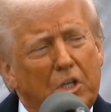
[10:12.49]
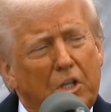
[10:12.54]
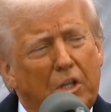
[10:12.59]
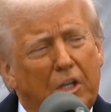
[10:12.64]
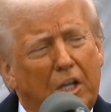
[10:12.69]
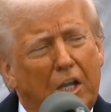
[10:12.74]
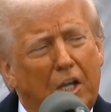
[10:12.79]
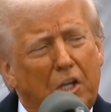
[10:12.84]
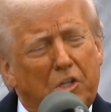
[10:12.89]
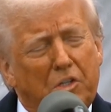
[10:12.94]
In
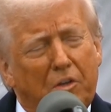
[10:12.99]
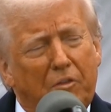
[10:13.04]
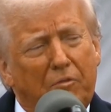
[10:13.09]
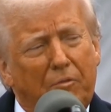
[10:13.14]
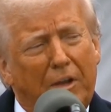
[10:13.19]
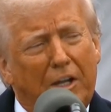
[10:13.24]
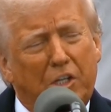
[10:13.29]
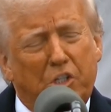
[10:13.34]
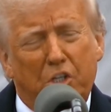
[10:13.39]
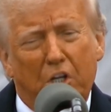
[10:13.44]
the case
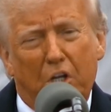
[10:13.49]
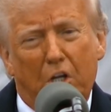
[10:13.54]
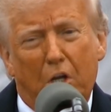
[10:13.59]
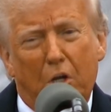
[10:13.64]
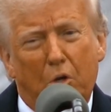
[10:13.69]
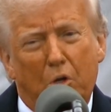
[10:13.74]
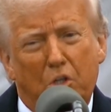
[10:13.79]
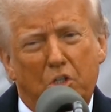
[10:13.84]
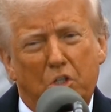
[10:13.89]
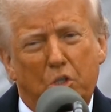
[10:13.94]
of
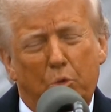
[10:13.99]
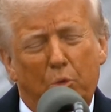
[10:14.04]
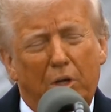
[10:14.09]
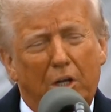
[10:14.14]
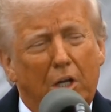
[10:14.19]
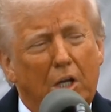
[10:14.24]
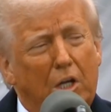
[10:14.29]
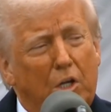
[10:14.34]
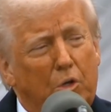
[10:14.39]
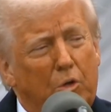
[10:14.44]
Mexico, it's
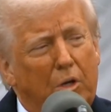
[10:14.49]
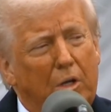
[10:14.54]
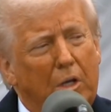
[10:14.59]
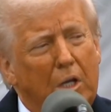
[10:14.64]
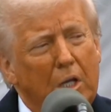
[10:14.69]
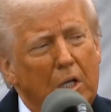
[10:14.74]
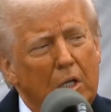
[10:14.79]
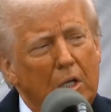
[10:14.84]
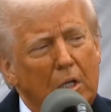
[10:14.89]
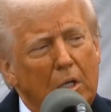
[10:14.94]
$300